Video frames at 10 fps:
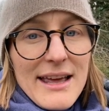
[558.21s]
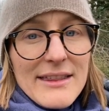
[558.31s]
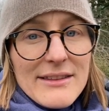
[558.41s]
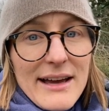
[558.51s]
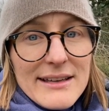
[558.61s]

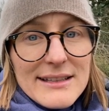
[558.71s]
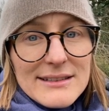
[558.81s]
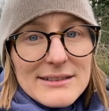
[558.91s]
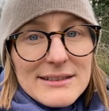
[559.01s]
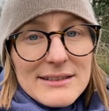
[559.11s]
that
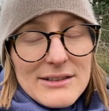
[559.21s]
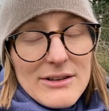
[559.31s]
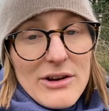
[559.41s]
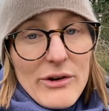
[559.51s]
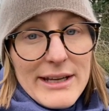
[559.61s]
is
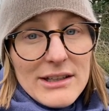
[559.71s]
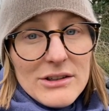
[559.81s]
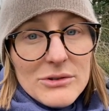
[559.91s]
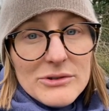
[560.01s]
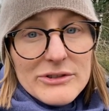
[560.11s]
not in
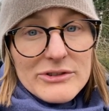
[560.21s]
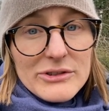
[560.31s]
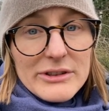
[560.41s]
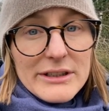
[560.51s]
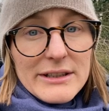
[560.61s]
use
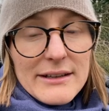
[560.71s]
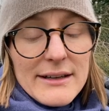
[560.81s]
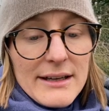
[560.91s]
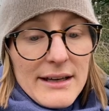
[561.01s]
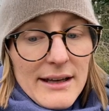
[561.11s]
during,
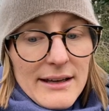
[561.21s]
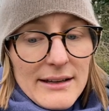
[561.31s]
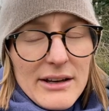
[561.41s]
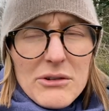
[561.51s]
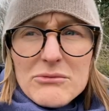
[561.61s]
you know,